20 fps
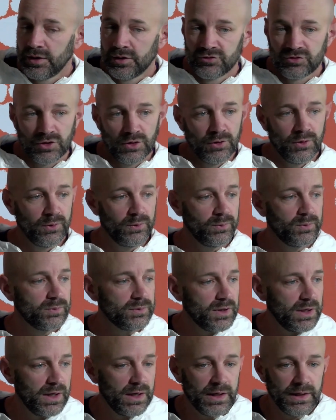So,
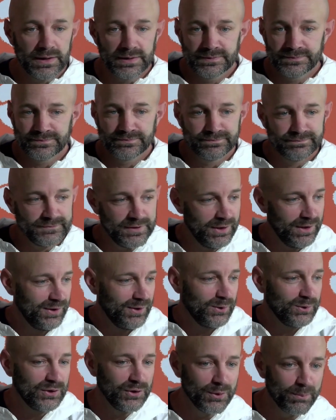uh, you
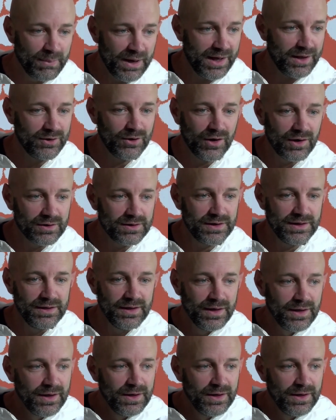know, good, bad, or ugly,